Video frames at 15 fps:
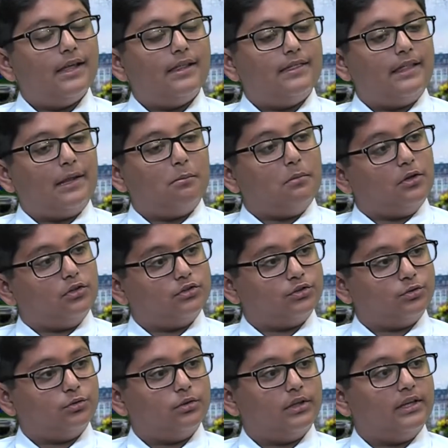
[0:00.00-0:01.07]
then middle
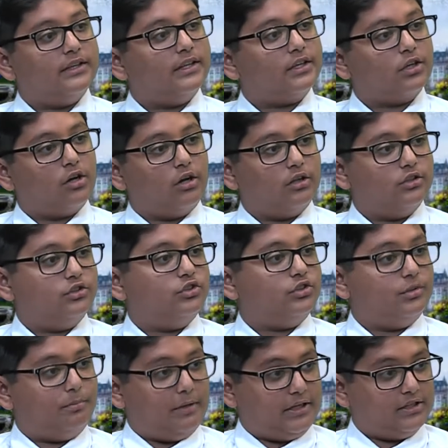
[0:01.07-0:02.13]
school, and then college
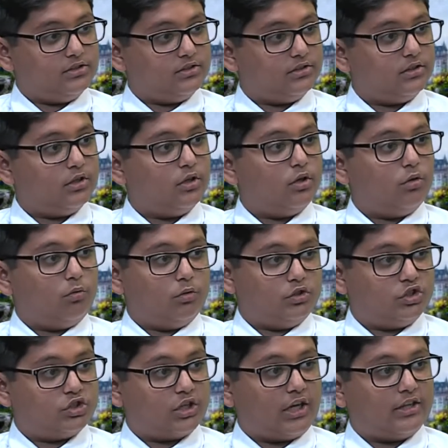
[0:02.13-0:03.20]
debates,
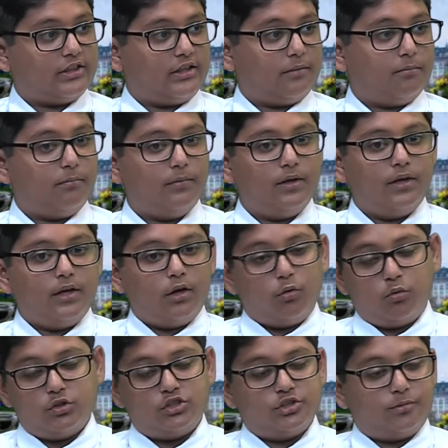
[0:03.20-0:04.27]
which
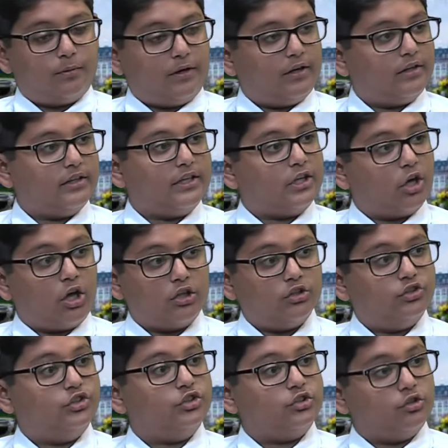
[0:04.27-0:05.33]
apparently
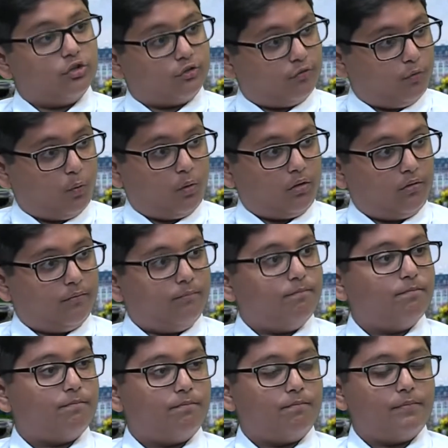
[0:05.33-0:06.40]
colleges look for.
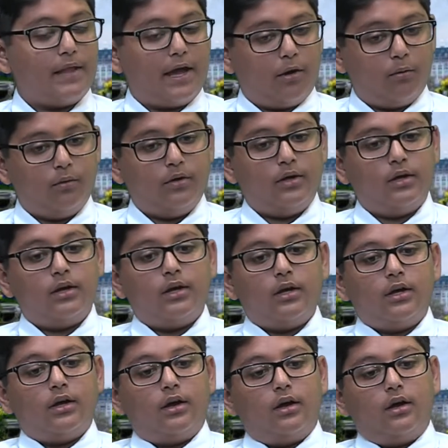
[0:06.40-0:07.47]
Now,
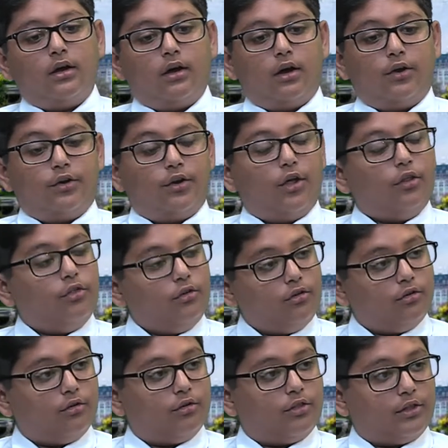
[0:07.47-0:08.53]

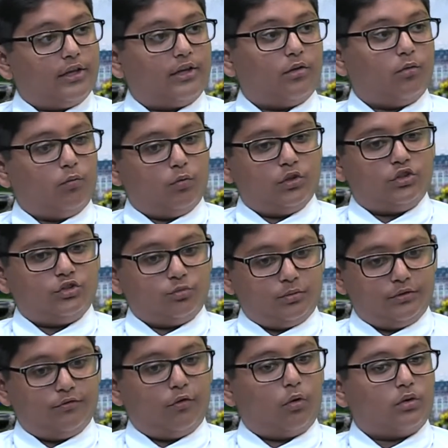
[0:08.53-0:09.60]
another thing which
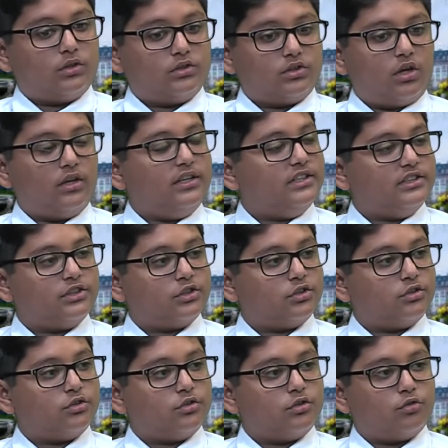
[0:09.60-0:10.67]
we focus on is
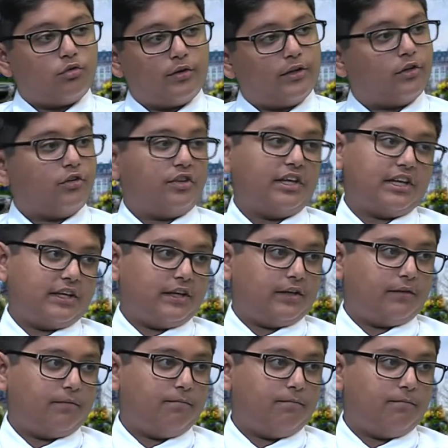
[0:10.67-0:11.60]
critical thinking.